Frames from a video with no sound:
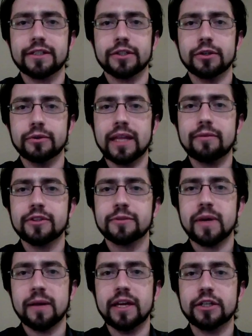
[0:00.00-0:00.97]
So that was
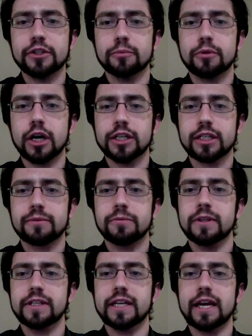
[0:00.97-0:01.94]
my major project
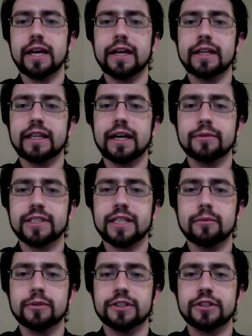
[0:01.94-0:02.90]
for the day, and then I was
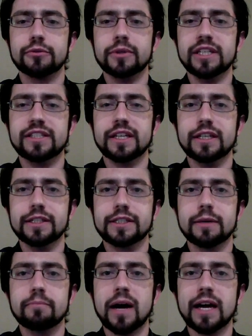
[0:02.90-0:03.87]
able to squeeze in
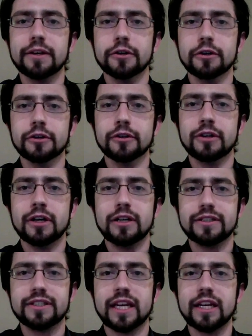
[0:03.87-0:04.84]
some minor
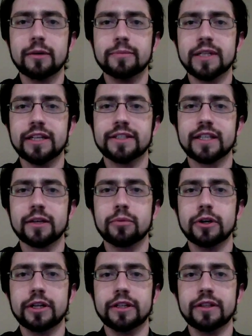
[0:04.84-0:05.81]
site updates, like
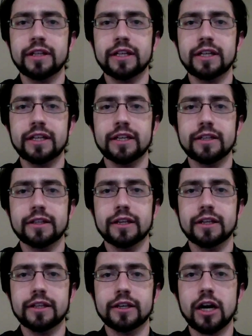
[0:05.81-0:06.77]
putting the
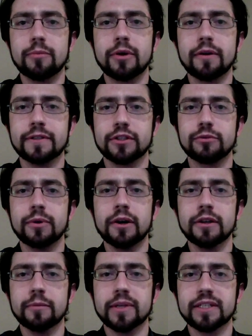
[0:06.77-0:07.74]
nonprofit square
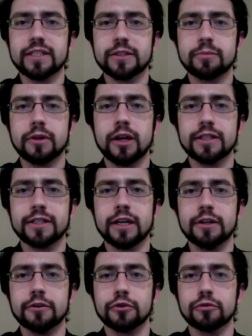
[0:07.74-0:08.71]
and the business plaza
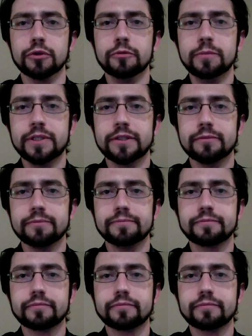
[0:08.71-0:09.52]
under groups,